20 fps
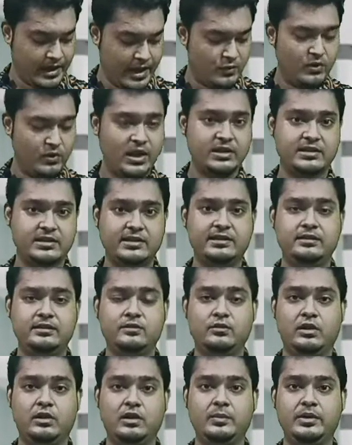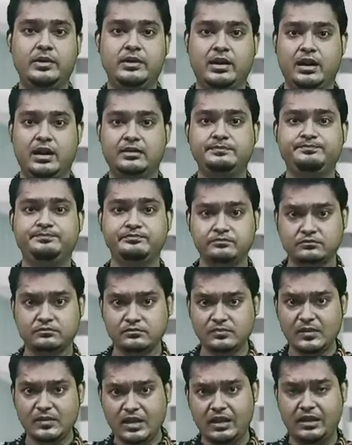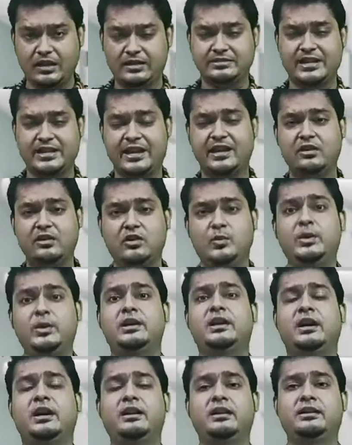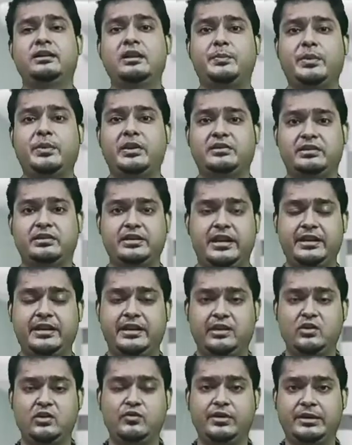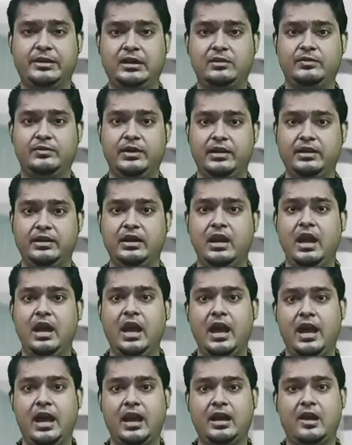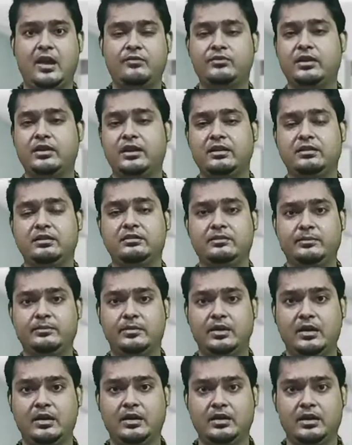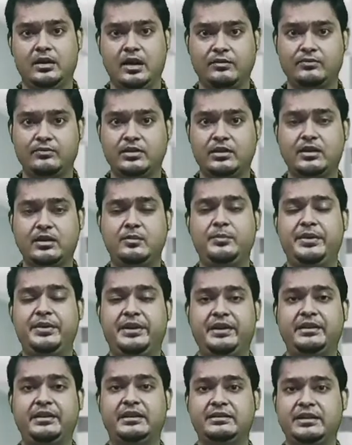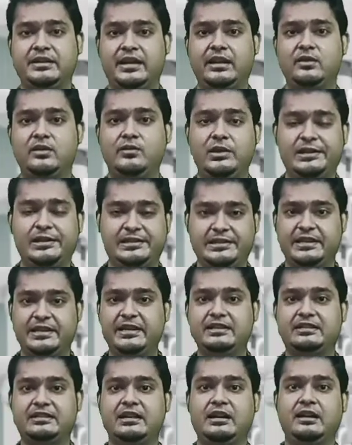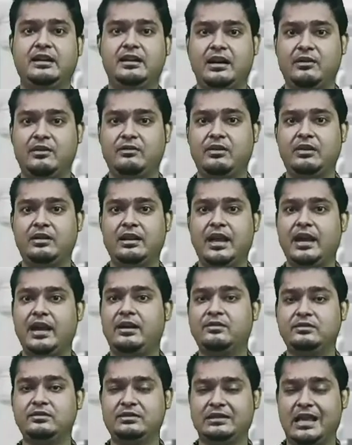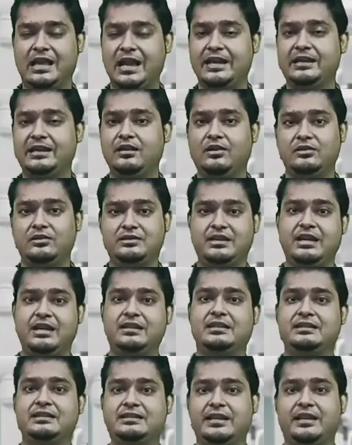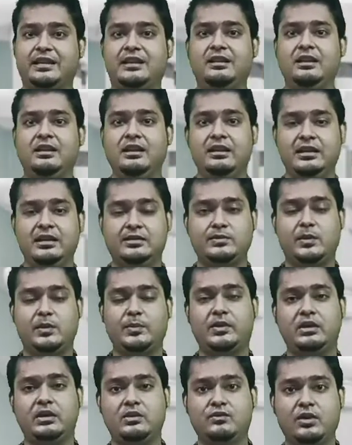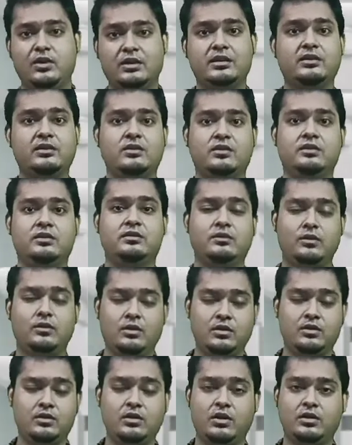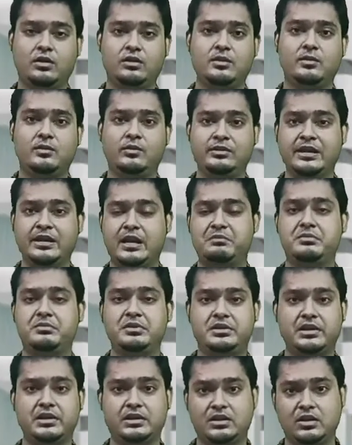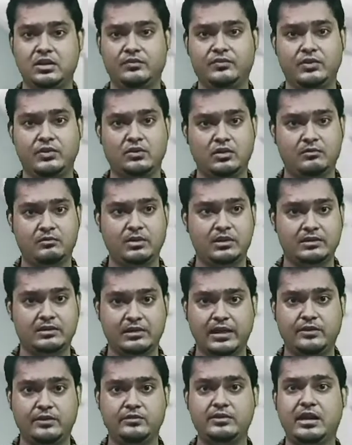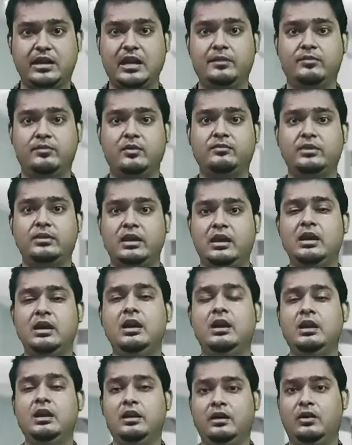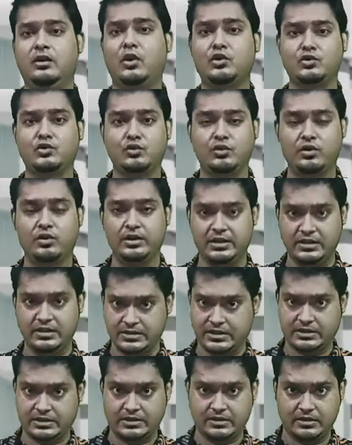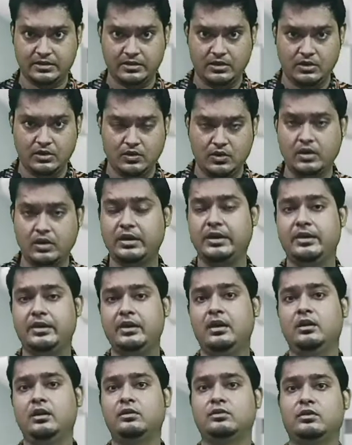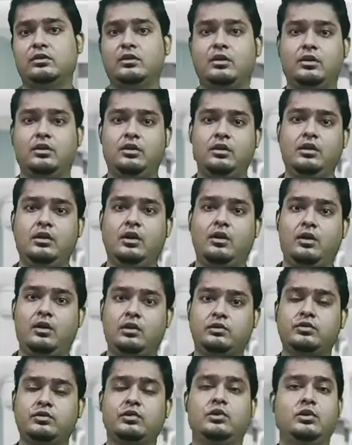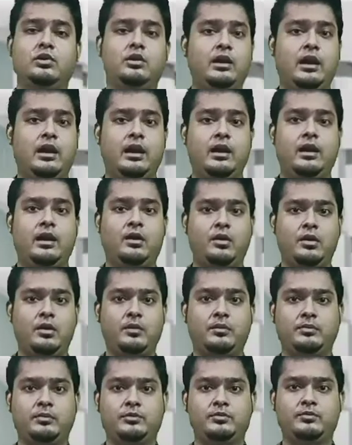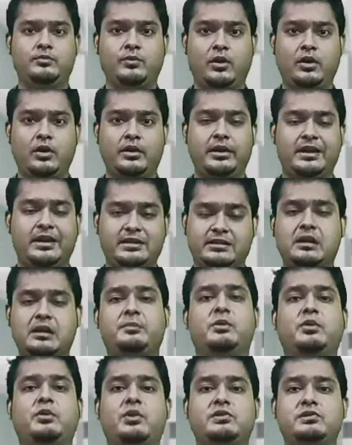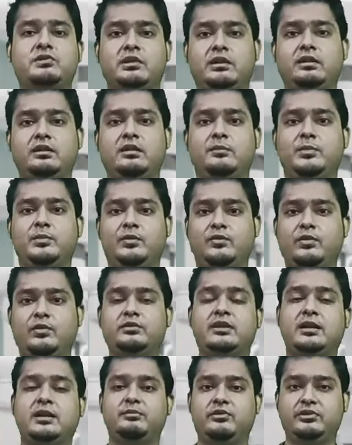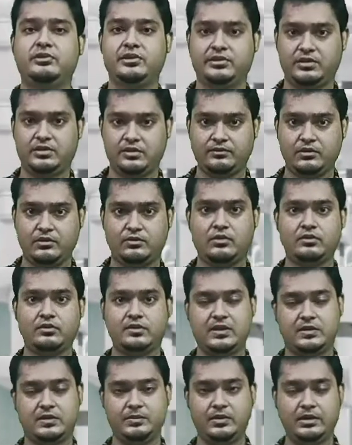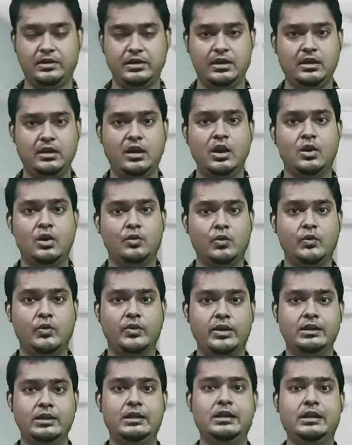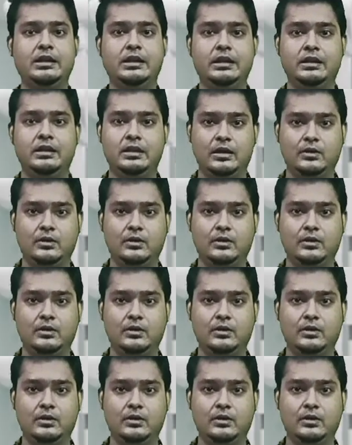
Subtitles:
cannulation will be done. A channel will be done in the patient antecubital vein, and after completing the channel, we will check our line, or check the channel is properly working or not, with the administration of a normal saline with the help of the auto injector. Okay, so also for extra precaution, before the administration of the contrast media, we